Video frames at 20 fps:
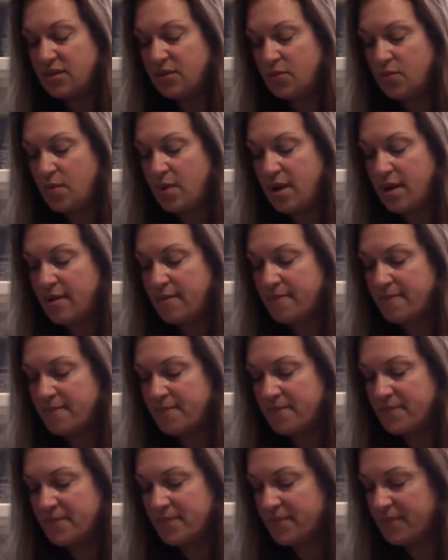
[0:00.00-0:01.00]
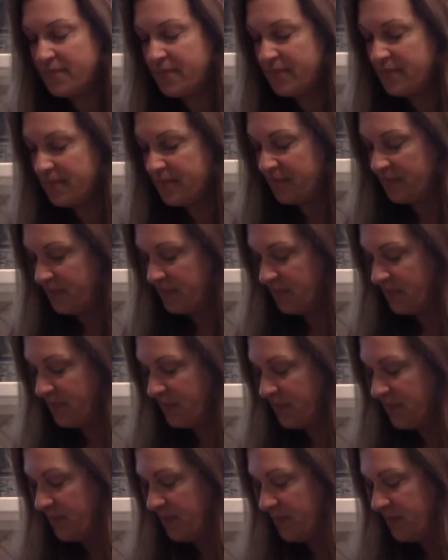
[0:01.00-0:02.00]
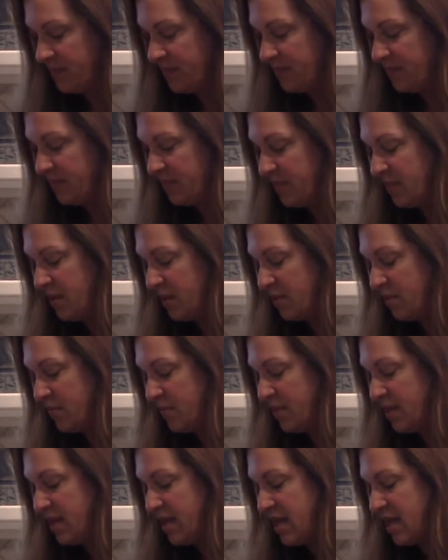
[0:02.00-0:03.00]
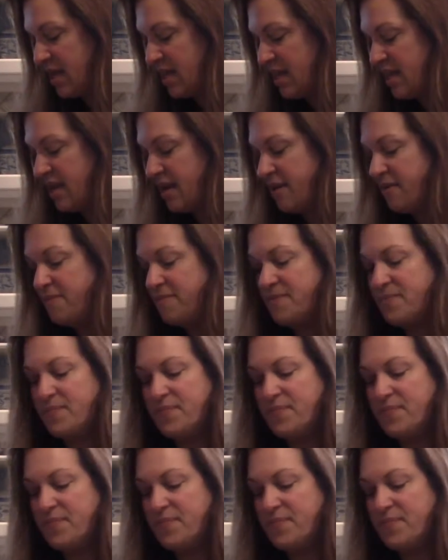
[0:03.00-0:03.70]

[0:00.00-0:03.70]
Well, put that in there.